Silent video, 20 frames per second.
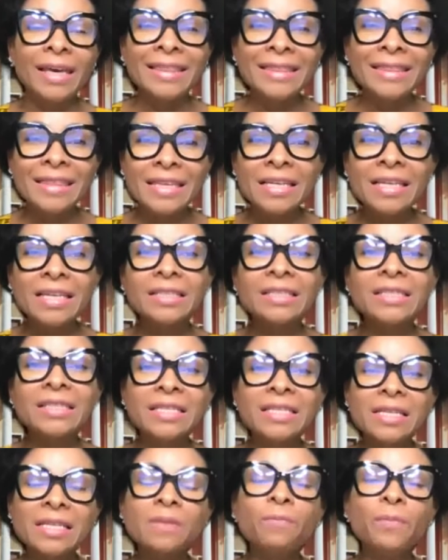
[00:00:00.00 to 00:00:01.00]
these
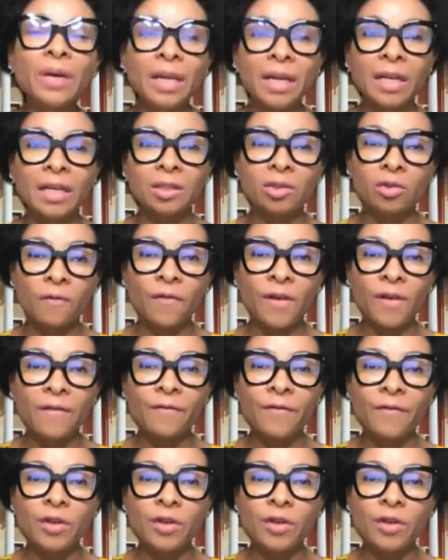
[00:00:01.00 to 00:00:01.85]
three pillars of our